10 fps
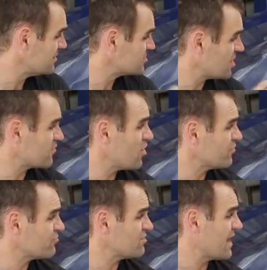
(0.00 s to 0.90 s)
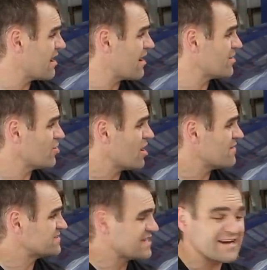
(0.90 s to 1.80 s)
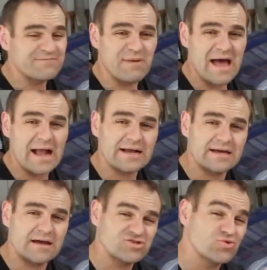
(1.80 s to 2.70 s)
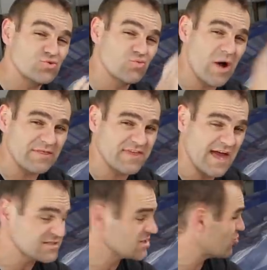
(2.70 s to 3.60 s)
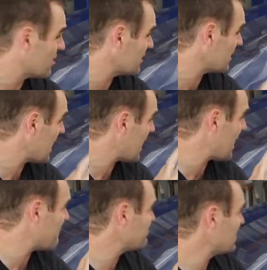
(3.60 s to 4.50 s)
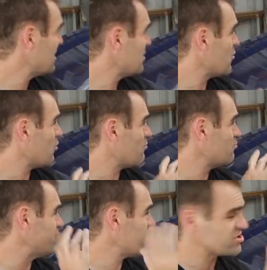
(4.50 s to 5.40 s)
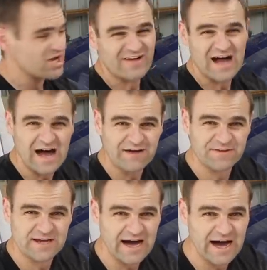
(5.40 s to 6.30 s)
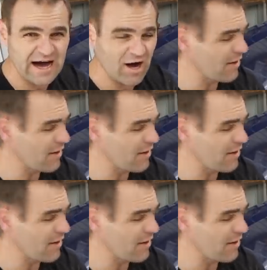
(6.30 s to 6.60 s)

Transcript: So I've gone through now and I've sanded back to 1000 grit, just over half the car.